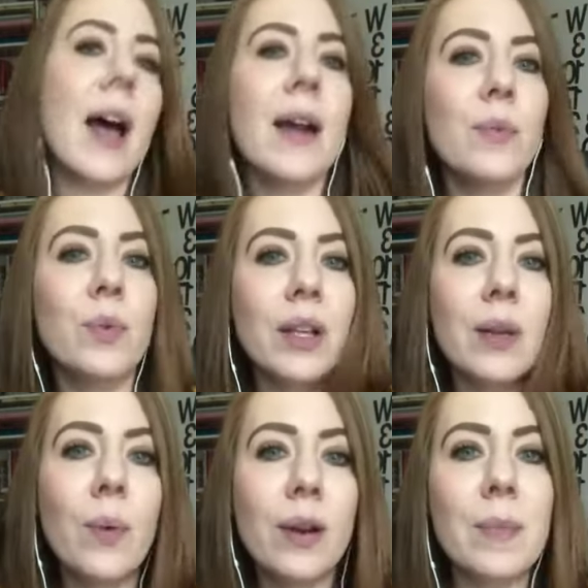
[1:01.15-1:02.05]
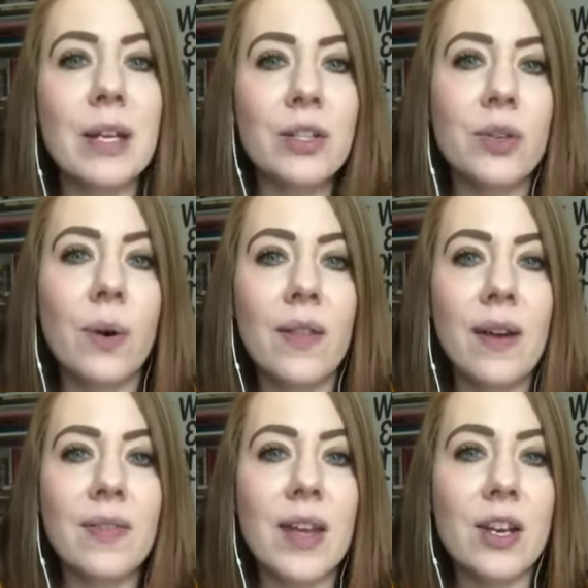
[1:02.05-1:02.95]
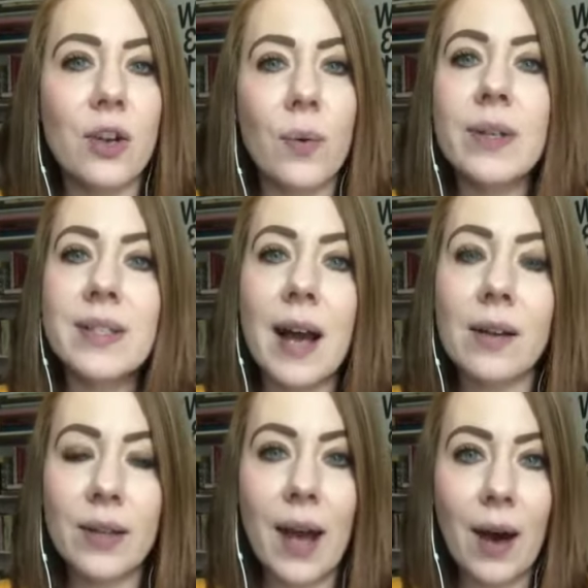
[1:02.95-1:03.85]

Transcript: I really want to make sure that they know exactly